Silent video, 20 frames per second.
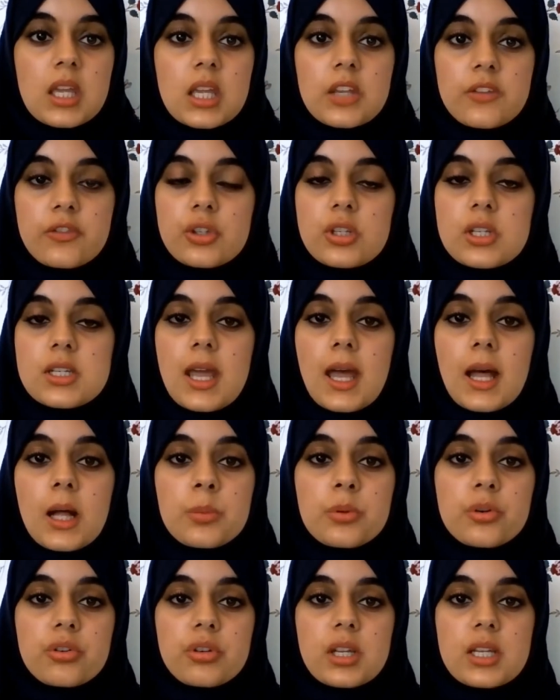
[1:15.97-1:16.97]
If you need
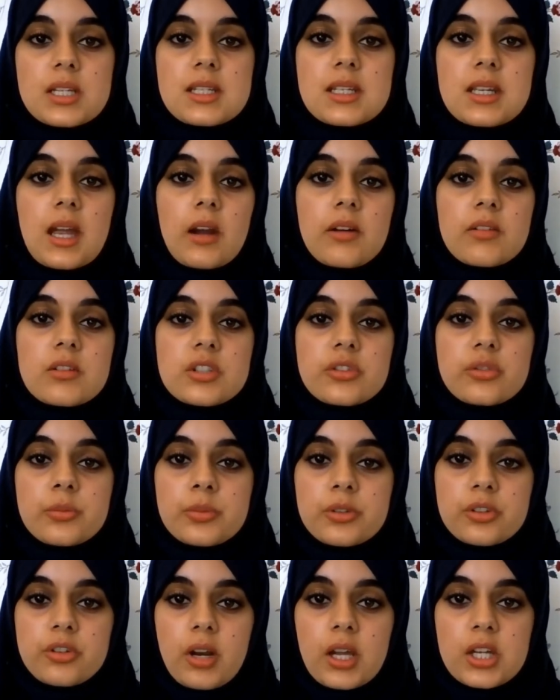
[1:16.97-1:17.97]
help creating characters from
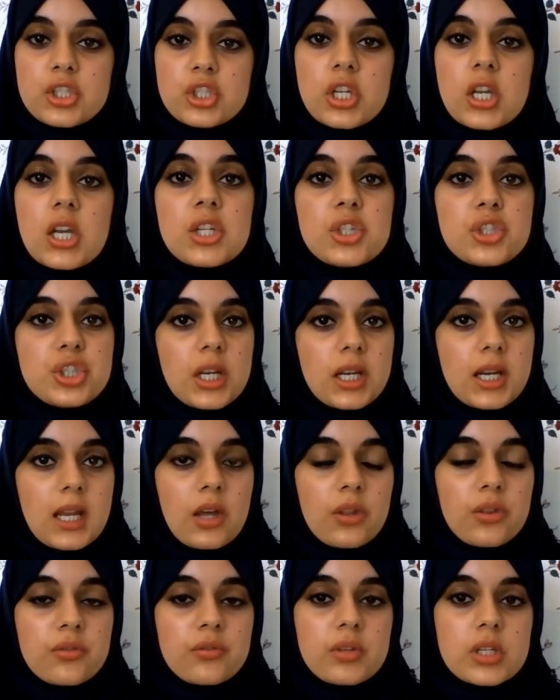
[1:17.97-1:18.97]
scratch, check
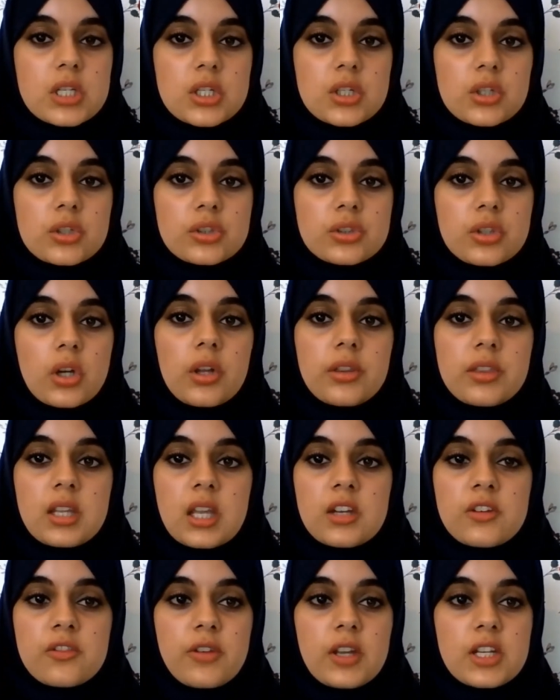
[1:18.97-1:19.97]
out the videos on the
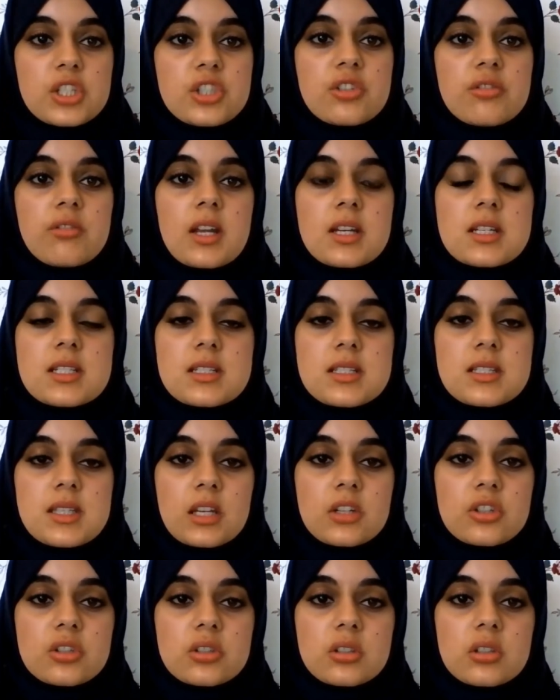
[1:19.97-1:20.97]
adventure writing
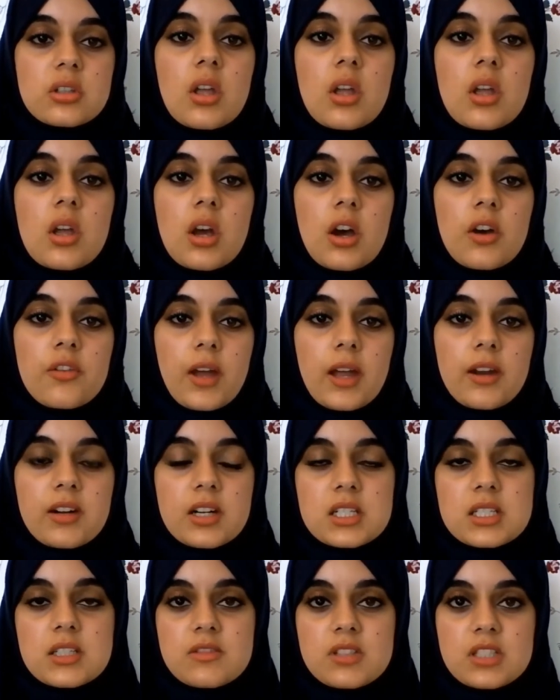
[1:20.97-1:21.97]
section of our
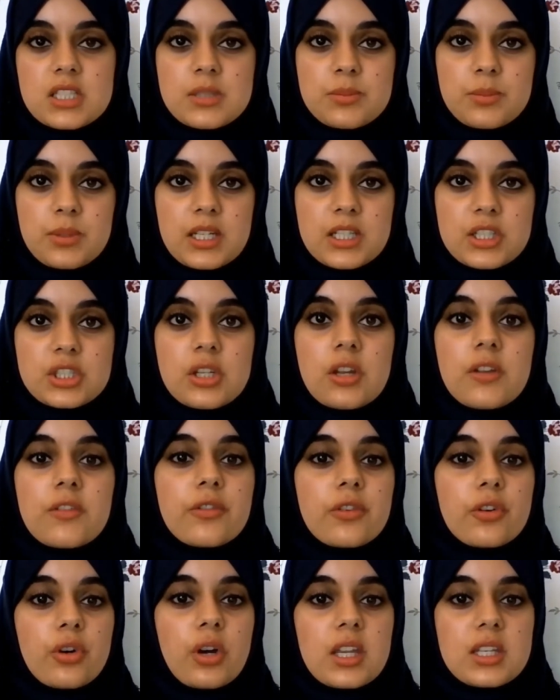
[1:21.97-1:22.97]
activities page
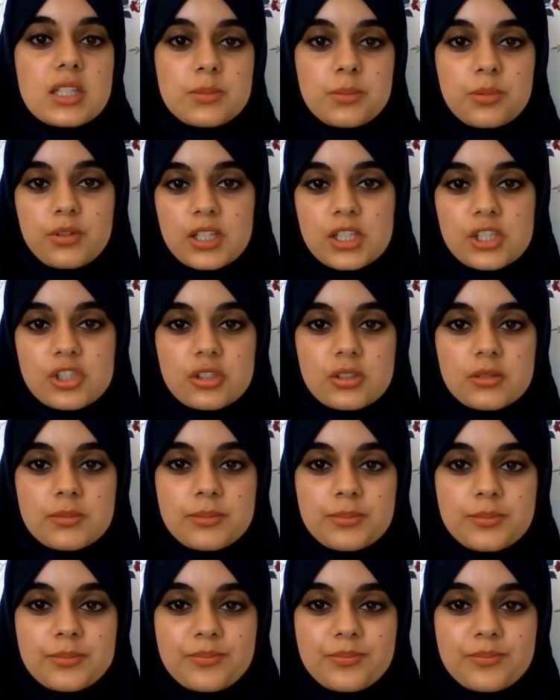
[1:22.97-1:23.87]
for inspiration.